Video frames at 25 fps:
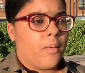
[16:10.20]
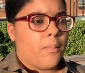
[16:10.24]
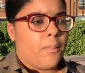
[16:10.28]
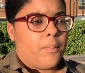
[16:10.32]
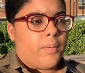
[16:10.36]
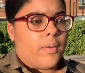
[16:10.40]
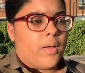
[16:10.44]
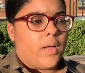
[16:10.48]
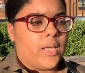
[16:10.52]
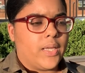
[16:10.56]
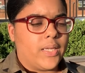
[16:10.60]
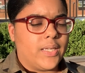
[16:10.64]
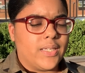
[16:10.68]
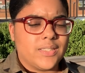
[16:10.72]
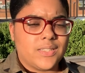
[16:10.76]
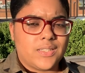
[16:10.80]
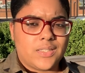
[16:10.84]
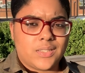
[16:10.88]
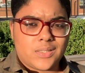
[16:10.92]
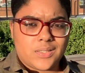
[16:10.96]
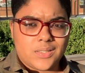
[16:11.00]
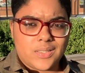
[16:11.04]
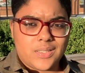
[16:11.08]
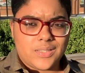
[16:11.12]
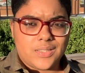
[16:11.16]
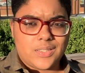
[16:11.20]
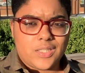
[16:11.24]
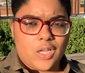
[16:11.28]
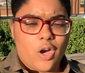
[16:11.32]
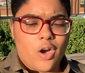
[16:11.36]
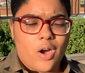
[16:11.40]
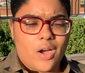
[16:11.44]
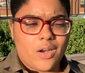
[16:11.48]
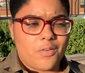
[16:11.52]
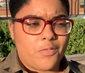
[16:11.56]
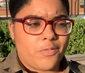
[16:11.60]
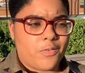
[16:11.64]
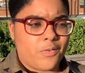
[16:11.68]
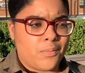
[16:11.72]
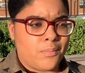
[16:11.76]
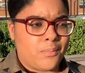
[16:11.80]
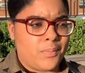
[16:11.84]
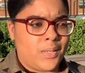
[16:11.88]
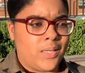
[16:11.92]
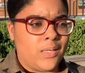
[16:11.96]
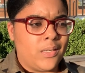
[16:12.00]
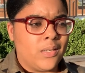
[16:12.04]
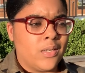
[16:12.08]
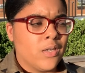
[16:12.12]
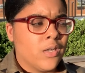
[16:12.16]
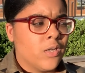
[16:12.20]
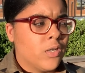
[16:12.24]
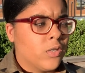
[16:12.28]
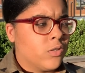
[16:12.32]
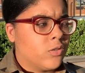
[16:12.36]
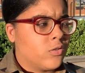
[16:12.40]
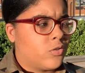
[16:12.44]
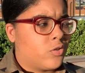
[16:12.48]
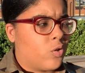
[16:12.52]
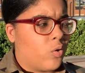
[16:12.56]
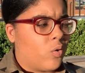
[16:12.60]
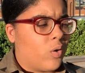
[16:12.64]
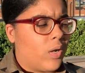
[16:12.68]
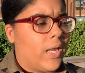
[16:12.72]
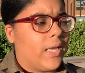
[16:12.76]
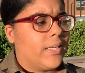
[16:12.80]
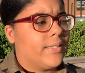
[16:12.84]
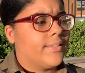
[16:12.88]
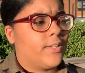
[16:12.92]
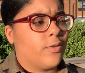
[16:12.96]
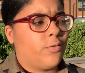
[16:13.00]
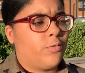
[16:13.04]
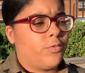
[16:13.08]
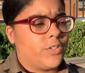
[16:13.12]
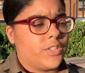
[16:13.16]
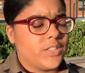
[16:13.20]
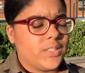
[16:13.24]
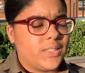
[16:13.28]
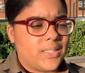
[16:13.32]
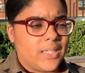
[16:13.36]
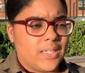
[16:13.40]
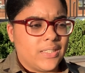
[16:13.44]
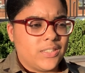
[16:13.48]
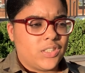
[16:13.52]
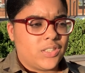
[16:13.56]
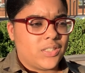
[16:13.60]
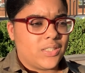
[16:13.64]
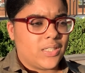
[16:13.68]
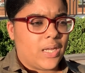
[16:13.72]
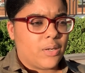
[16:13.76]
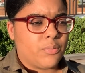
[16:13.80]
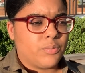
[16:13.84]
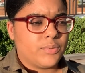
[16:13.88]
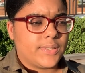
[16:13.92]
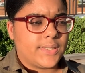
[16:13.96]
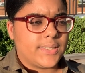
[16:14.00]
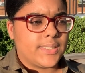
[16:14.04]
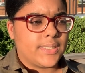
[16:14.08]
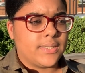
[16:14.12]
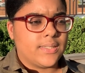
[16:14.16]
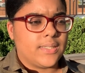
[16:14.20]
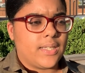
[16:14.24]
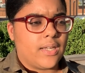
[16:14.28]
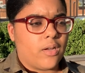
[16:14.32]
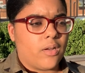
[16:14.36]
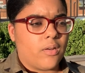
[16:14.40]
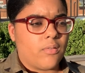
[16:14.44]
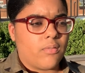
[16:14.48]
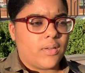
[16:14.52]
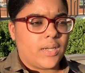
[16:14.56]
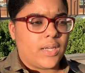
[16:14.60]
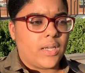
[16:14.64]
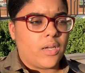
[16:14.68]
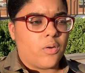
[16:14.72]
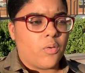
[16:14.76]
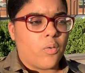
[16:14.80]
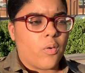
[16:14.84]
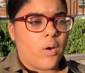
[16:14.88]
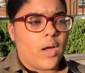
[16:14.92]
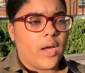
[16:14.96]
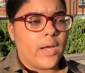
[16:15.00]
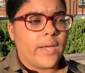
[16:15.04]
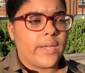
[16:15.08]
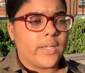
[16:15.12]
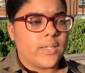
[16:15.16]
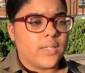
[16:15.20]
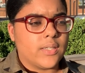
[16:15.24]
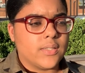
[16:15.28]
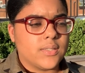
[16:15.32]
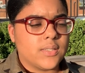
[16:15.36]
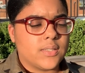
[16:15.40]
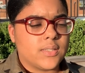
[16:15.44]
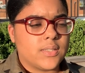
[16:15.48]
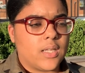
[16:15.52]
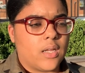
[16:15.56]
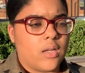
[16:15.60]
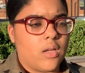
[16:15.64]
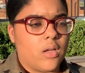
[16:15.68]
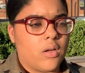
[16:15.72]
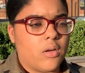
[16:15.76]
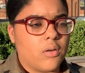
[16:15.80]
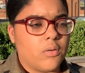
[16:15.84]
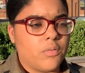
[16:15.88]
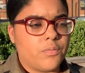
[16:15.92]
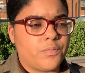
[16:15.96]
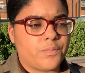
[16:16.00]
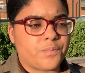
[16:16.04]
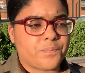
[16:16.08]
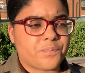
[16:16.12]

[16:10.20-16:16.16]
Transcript: But it's hard for me. So like the first session, I was in there already crying and stuff.